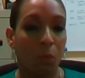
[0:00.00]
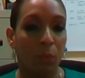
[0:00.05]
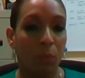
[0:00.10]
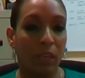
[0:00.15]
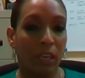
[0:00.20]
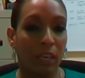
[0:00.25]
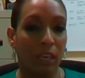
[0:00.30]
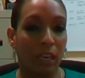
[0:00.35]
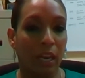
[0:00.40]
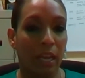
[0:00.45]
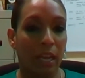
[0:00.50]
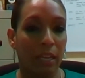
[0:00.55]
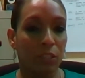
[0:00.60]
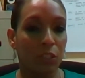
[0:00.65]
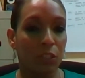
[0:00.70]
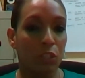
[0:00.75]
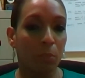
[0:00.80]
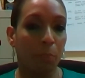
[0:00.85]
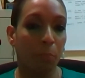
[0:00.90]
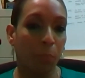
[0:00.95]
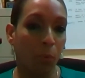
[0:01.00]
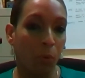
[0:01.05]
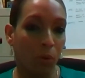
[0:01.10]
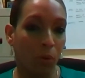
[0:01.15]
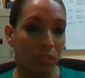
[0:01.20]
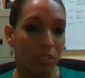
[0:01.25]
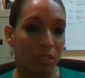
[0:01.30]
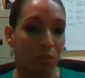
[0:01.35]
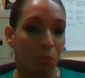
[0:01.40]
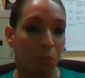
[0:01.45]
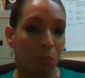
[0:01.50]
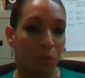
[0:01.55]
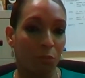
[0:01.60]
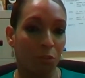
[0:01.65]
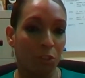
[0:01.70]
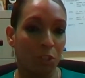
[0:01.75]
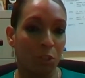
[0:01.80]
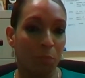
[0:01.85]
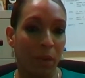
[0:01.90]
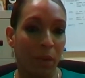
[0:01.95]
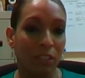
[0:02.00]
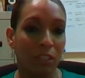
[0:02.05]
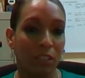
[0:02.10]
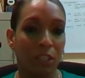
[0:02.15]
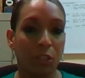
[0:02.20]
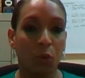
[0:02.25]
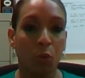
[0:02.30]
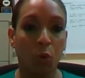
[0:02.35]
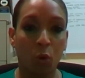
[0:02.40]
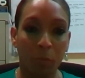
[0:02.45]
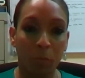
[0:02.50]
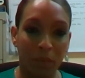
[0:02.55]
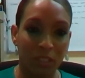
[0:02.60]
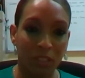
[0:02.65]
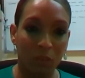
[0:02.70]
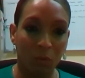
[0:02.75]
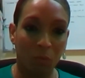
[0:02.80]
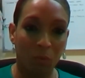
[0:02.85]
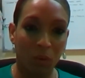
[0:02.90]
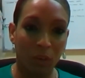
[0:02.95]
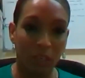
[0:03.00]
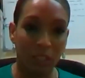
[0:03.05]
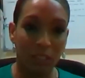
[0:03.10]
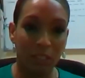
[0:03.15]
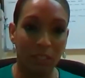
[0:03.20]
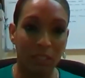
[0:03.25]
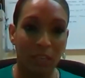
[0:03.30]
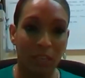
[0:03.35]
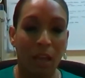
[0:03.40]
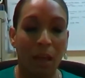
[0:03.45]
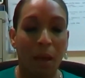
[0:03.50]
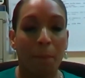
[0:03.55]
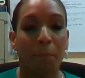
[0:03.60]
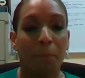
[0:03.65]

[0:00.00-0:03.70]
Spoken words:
We can lend support with respect to the OBUS awards,